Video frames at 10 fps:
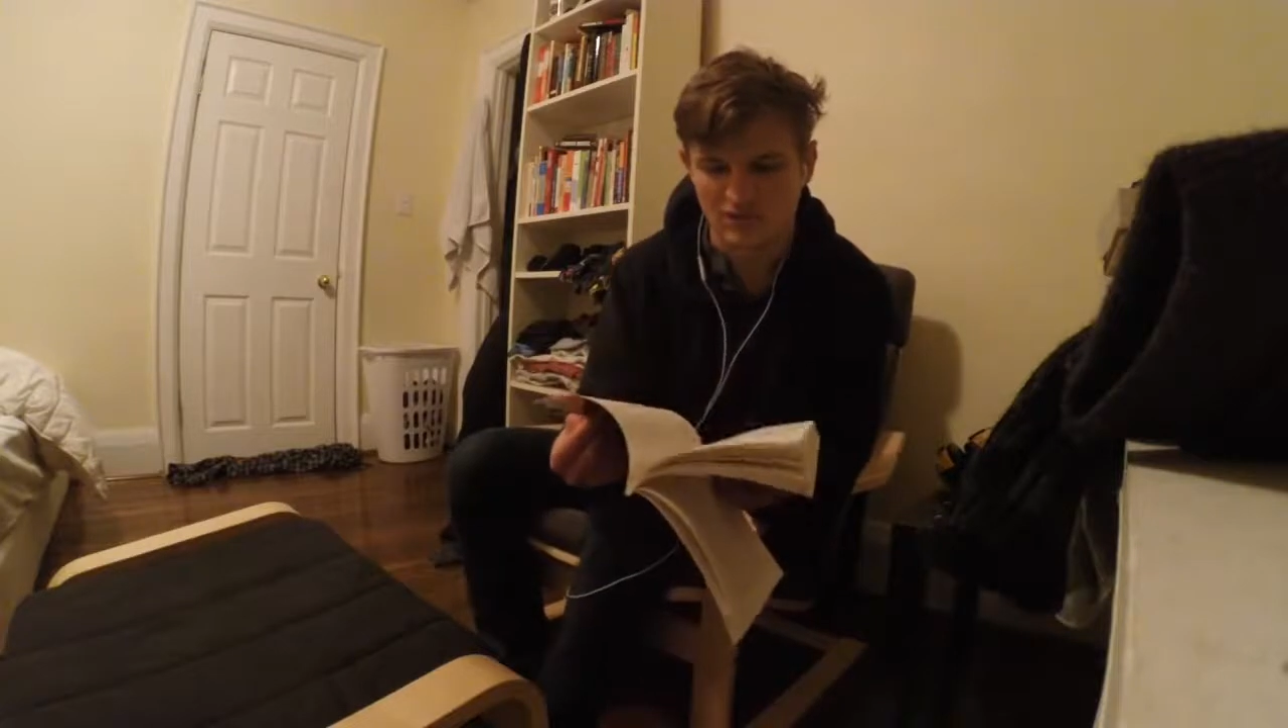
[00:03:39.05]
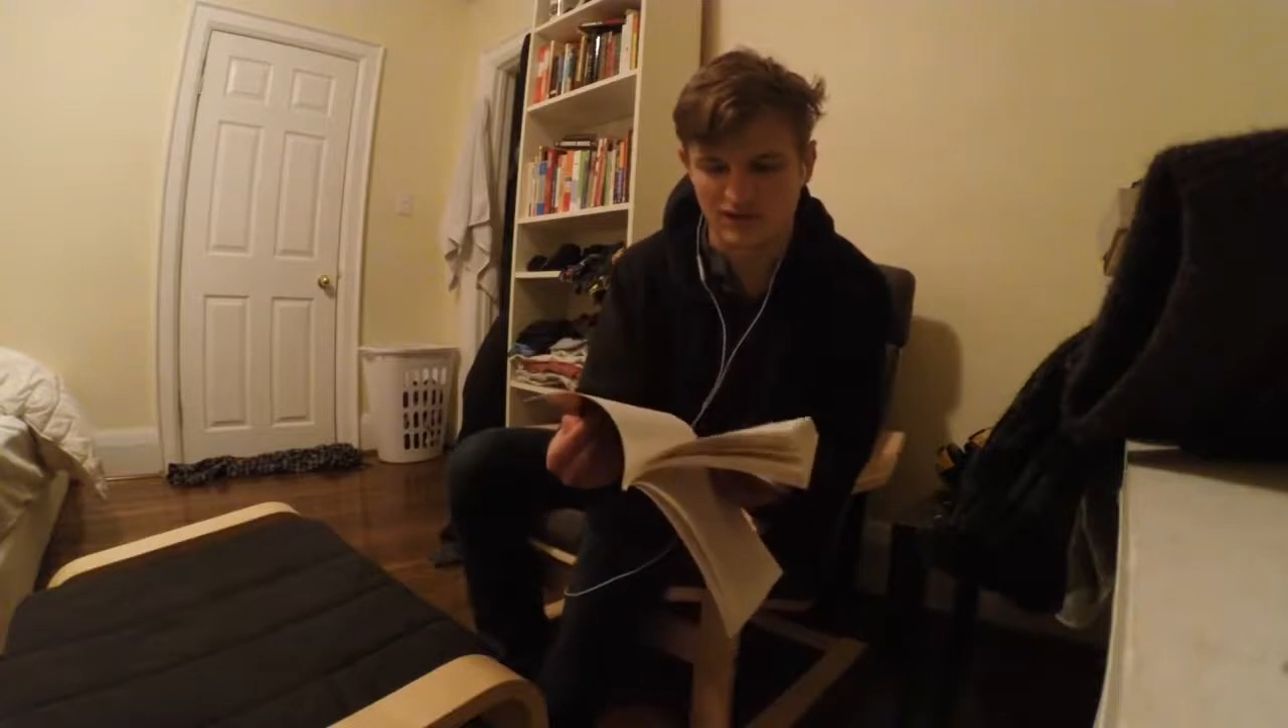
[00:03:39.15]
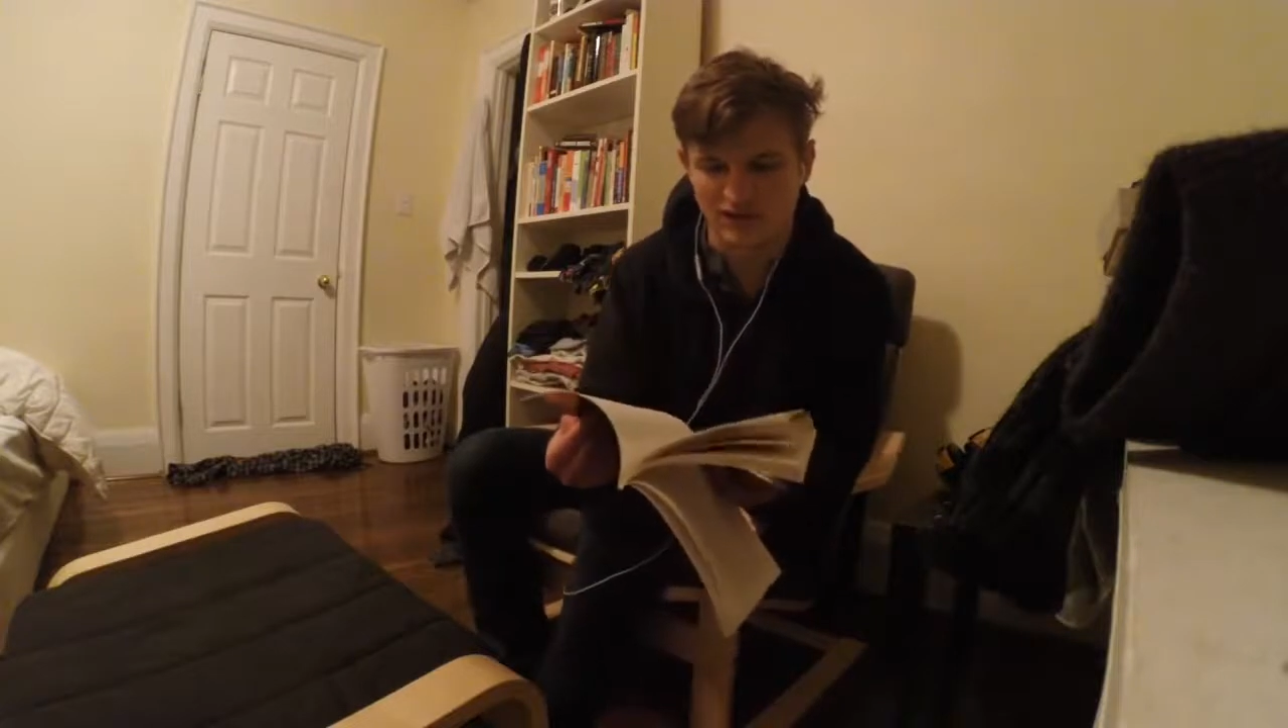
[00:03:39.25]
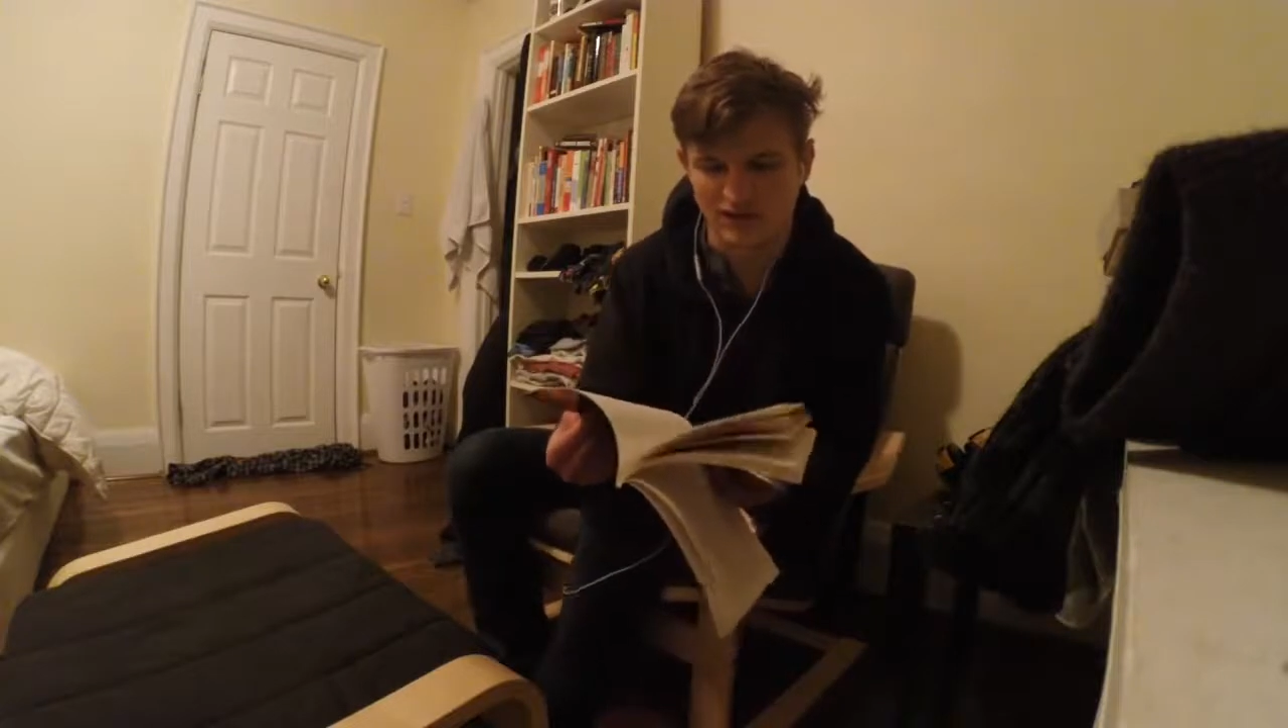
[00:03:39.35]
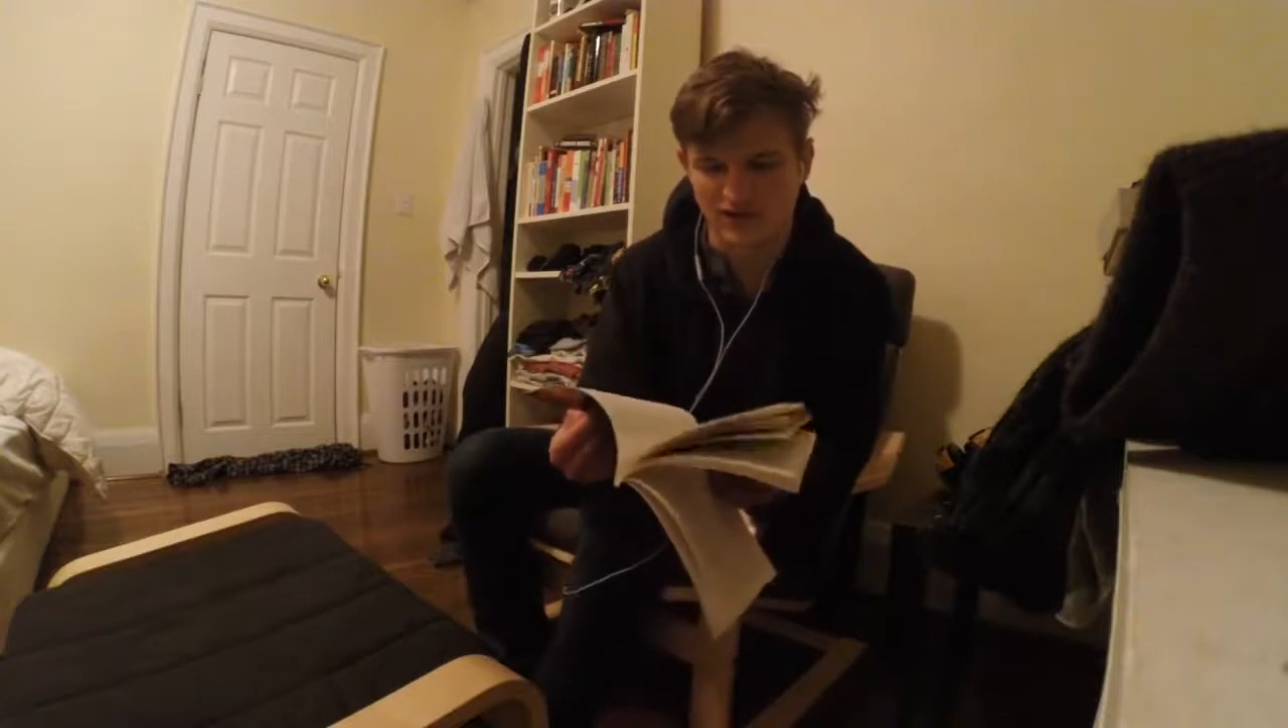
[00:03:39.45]
be
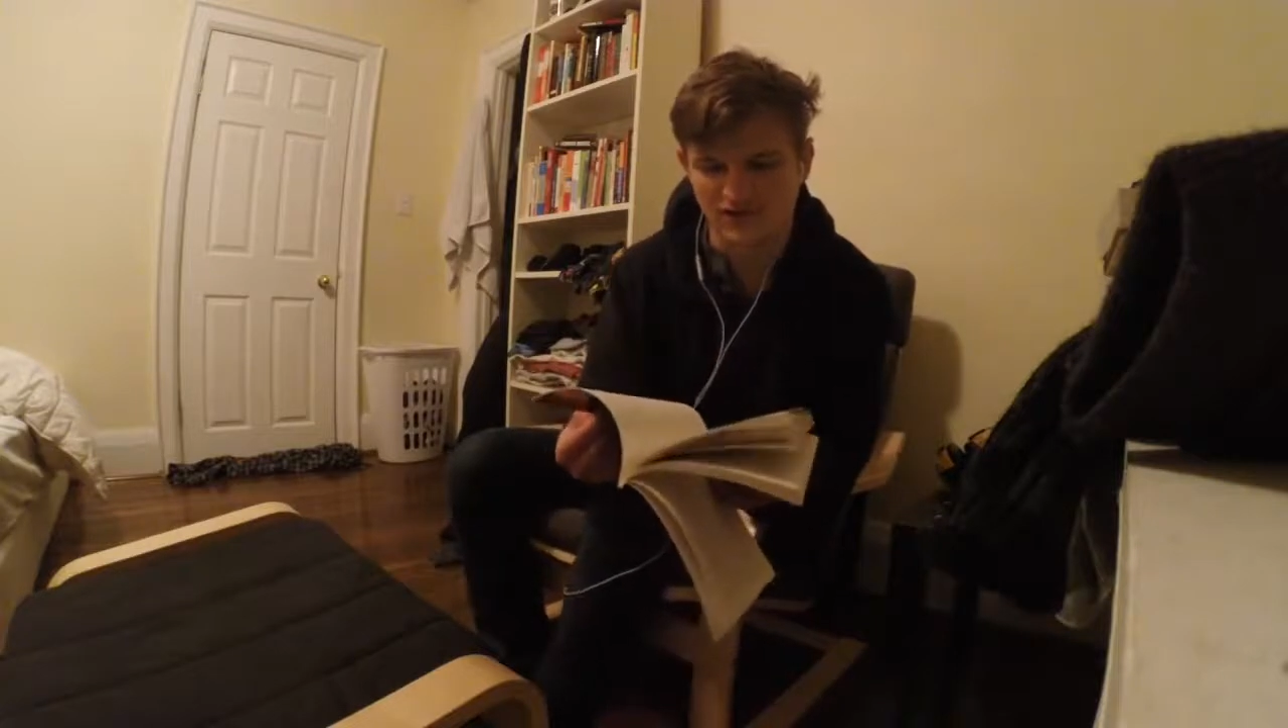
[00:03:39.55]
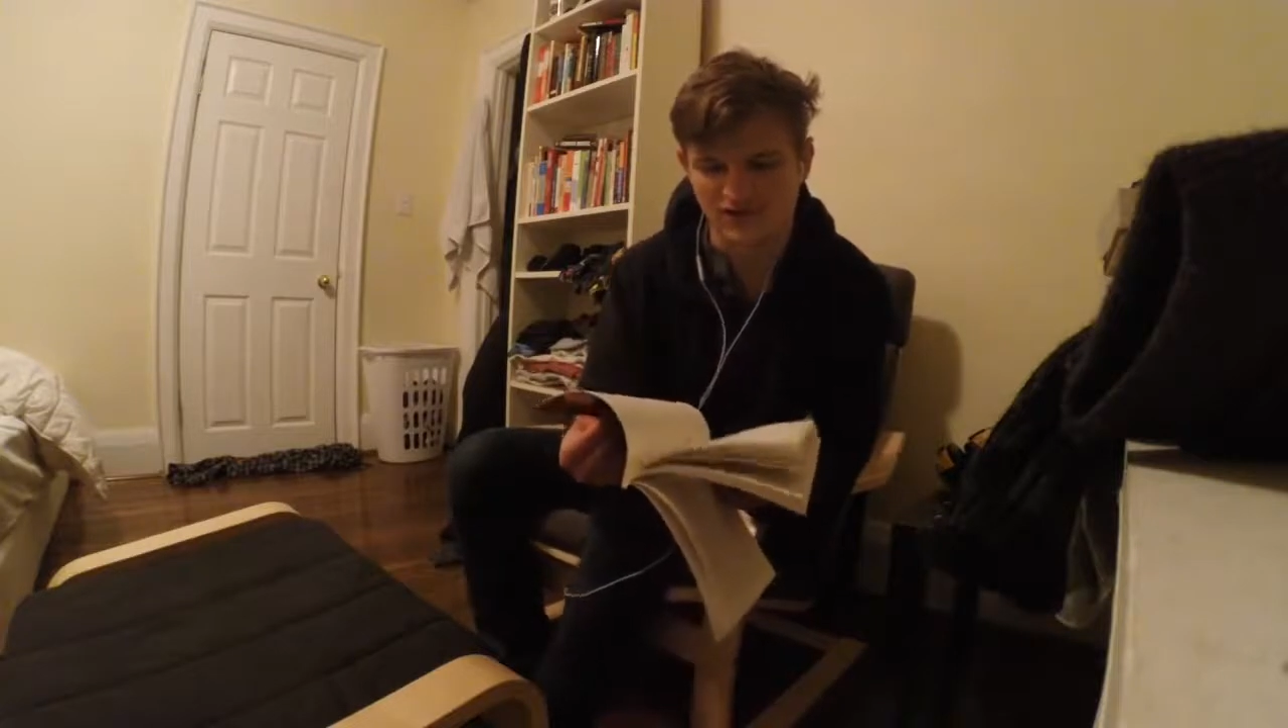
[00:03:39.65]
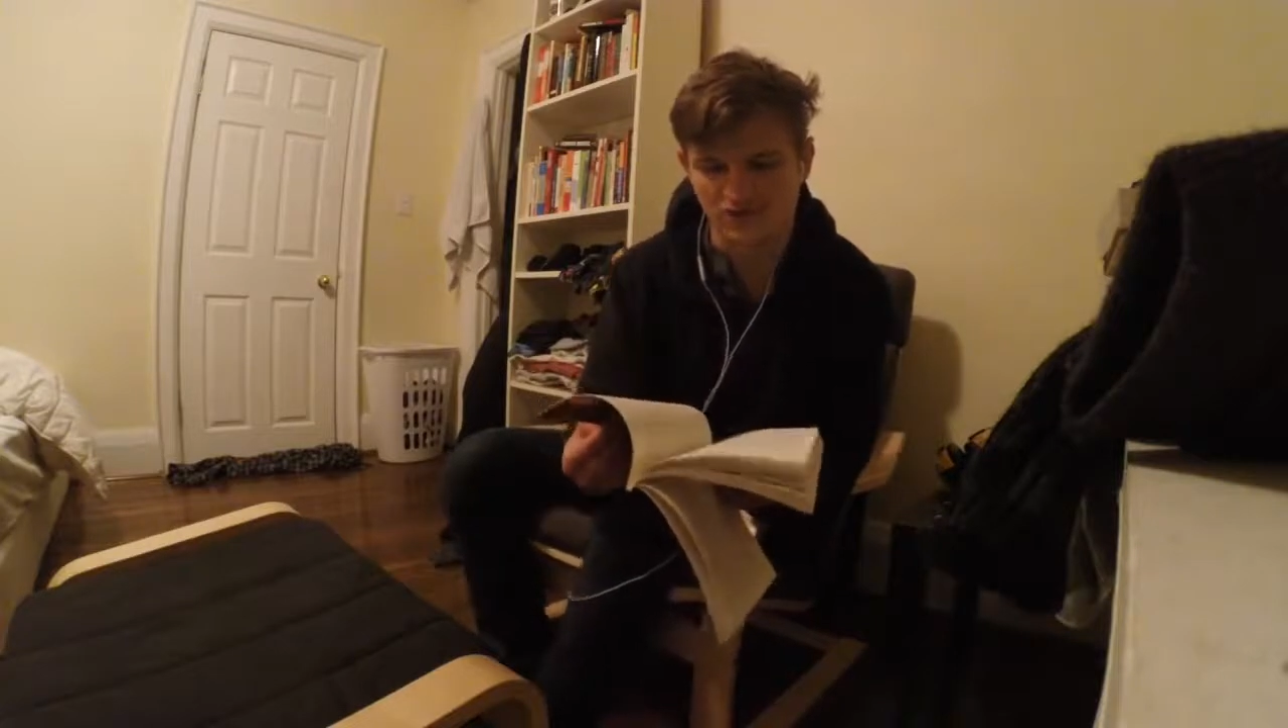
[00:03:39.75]
like